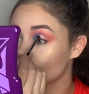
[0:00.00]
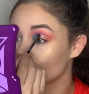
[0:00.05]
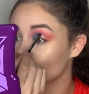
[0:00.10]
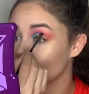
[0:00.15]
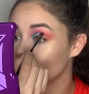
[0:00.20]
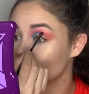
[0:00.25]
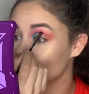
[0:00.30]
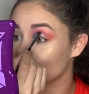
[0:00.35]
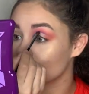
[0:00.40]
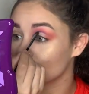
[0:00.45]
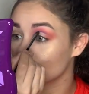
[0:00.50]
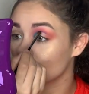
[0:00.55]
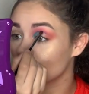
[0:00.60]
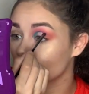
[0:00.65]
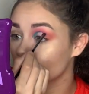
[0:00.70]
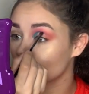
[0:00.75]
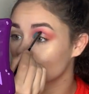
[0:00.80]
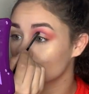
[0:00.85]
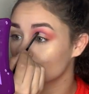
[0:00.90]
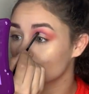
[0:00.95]
But for
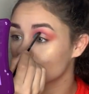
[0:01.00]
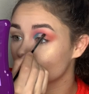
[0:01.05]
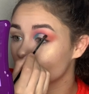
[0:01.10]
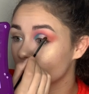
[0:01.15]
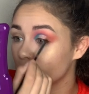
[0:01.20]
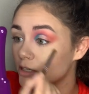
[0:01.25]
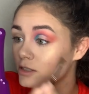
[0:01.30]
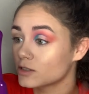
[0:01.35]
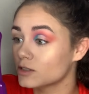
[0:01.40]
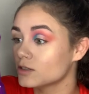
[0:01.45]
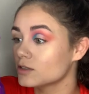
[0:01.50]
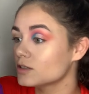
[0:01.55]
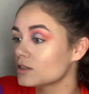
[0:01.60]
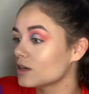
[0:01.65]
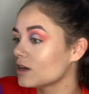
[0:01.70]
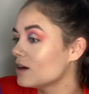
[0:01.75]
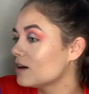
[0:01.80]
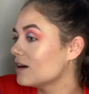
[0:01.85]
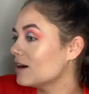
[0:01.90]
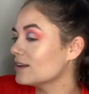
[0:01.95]
up close pictures,
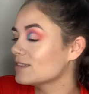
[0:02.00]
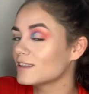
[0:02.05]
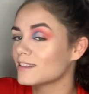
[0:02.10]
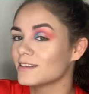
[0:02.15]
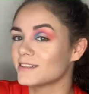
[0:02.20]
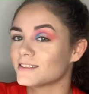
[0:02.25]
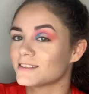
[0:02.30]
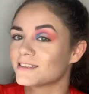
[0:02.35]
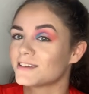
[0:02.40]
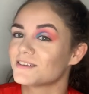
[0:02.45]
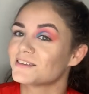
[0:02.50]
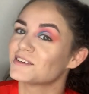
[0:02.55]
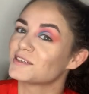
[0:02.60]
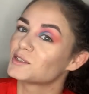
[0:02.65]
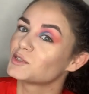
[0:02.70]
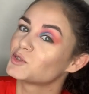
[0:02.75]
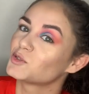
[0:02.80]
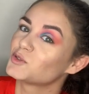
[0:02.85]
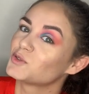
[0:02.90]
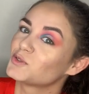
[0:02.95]
I think this is gonna look
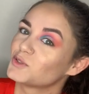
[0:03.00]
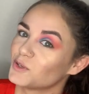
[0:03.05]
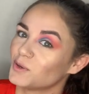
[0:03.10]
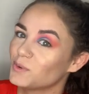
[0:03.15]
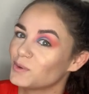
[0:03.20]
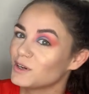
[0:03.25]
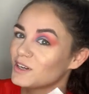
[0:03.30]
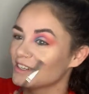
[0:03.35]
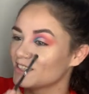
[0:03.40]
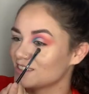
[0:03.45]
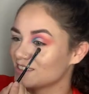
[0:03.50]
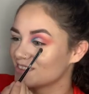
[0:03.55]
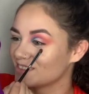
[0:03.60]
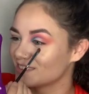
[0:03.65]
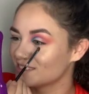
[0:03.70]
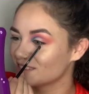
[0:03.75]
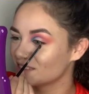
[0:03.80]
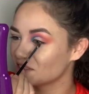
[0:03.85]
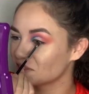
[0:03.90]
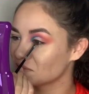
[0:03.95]
so good.
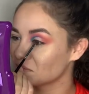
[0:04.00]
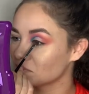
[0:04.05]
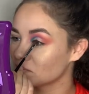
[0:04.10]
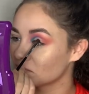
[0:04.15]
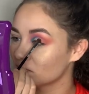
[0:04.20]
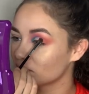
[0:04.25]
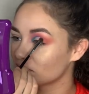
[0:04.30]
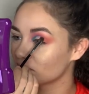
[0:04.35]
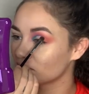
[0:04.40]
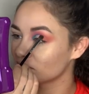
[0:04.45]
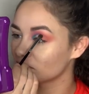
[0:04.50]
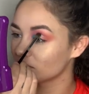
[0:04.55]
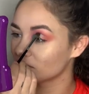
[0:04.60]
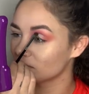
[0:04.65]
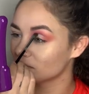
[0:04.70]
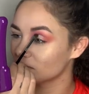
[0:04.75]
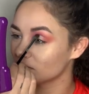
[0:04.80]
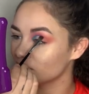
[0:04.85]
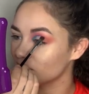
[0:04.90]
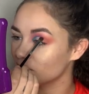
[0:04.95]

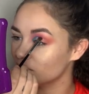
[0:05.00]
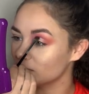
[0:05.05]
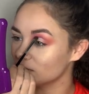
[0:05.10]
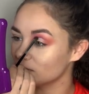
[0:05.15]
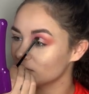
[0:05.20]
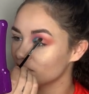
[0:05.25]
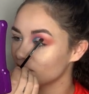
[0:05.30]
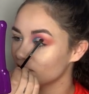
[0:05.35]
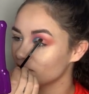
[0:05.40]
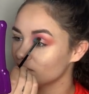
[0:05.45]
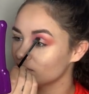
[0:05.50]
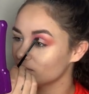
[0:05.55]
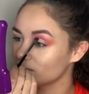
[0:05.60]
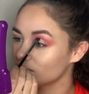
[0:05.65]
We'll see.